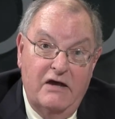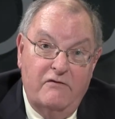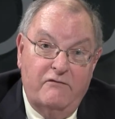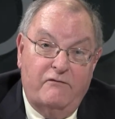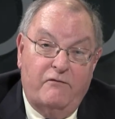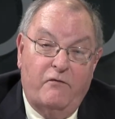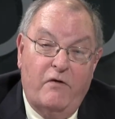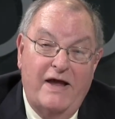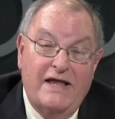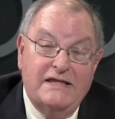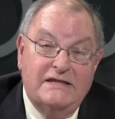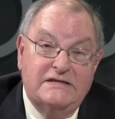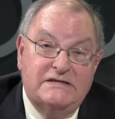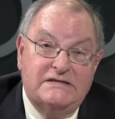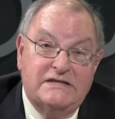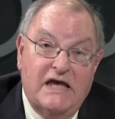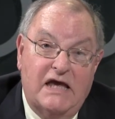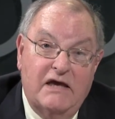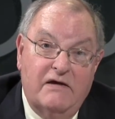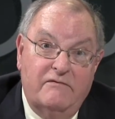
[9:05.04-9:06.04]
Friends
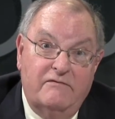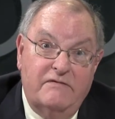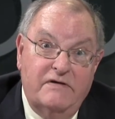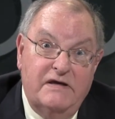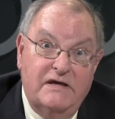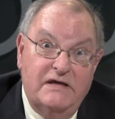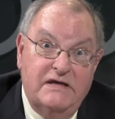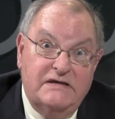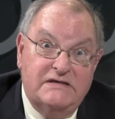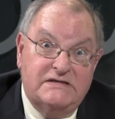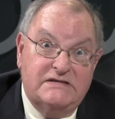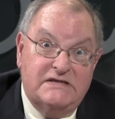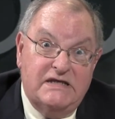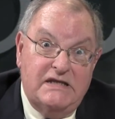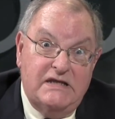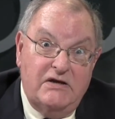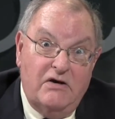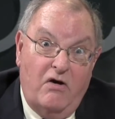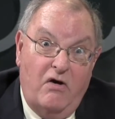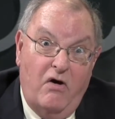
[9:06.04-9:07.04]
of the
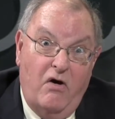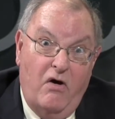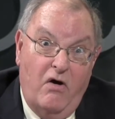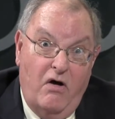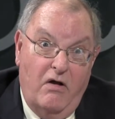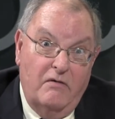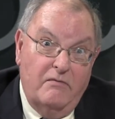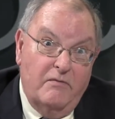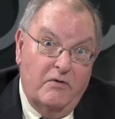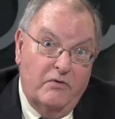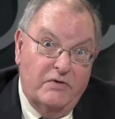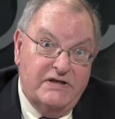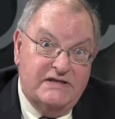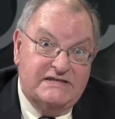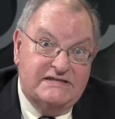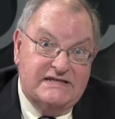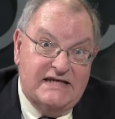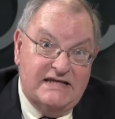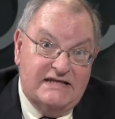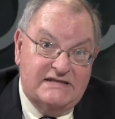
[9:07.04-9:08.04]
City Hall, Marine
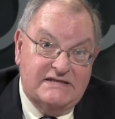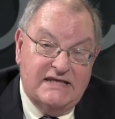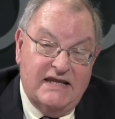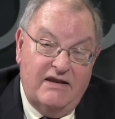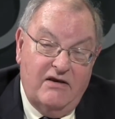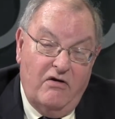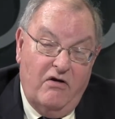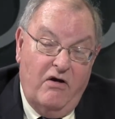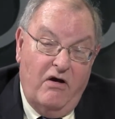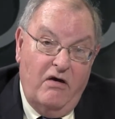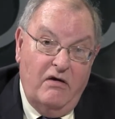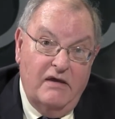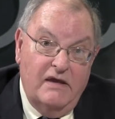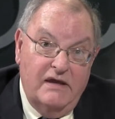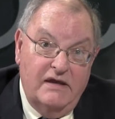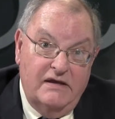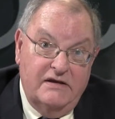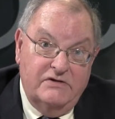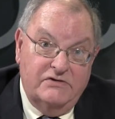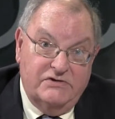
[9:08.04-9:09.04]
City City Hall,
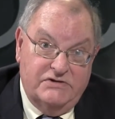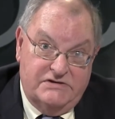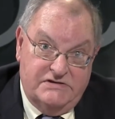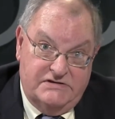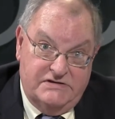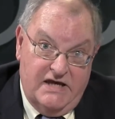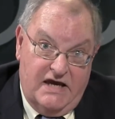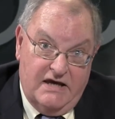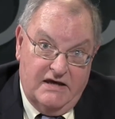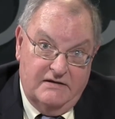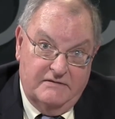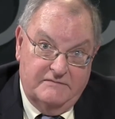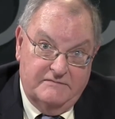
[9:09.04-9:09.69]
in just a second.